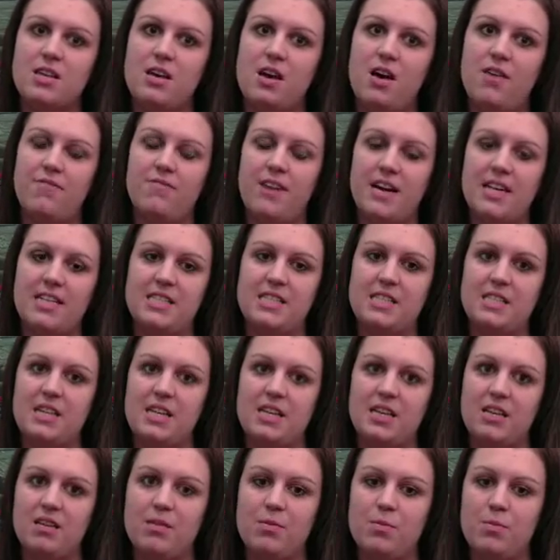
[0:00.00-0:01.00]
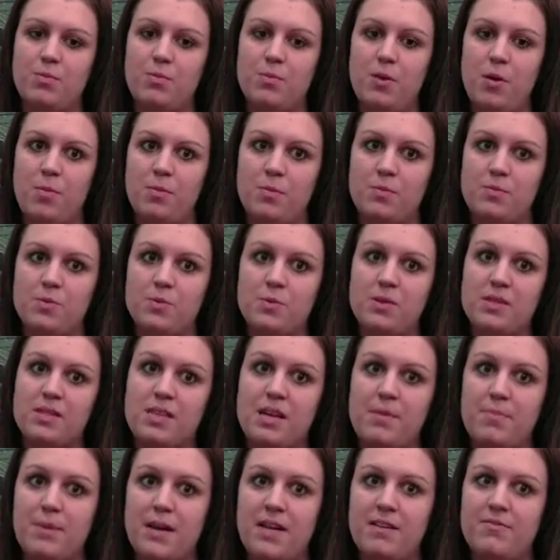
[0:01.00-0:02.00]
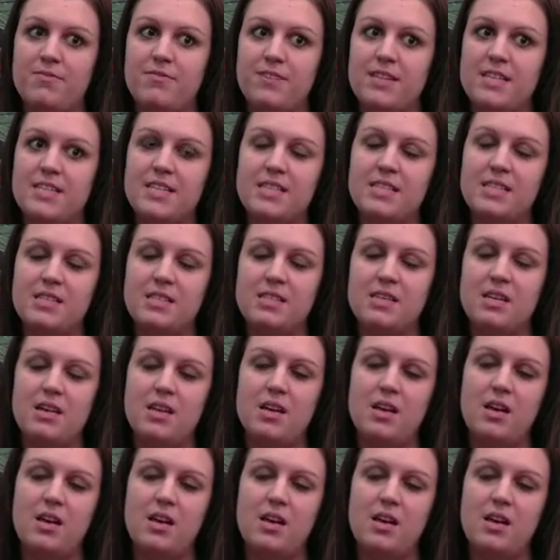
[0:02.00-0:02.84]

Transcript: that are facing problems with their benefits.